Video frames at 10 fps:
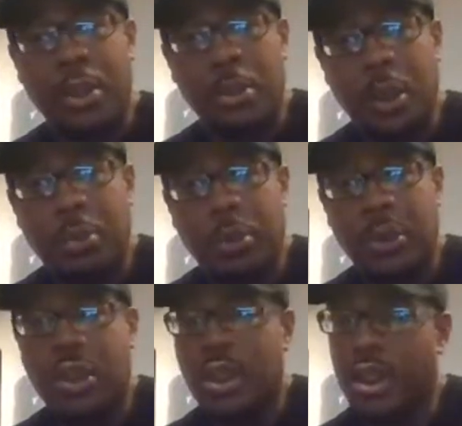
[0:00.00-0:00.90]
people.
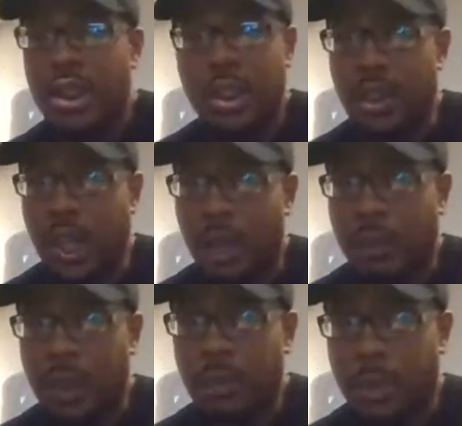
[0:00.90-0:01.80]
They're not
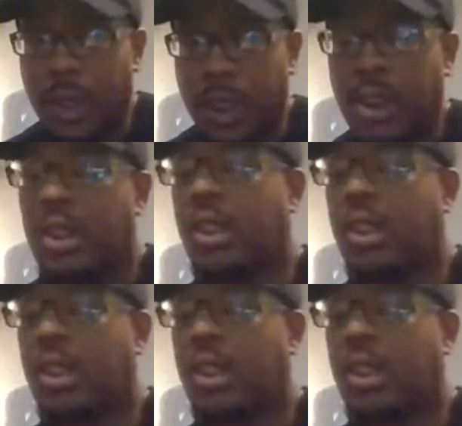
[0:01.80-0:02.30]
really British.